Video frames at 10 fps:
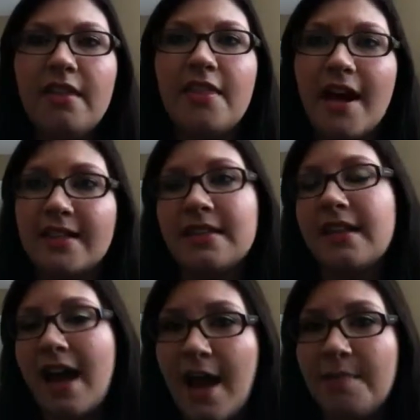that's
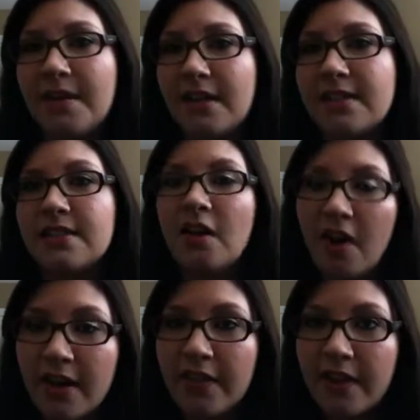gonna happen because it's
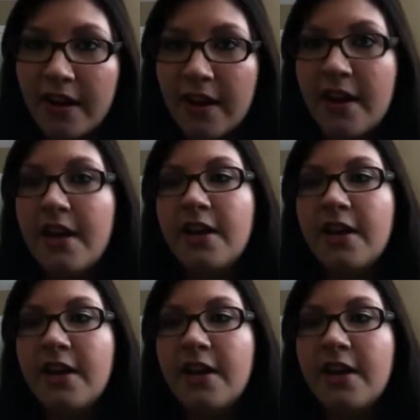hot in there,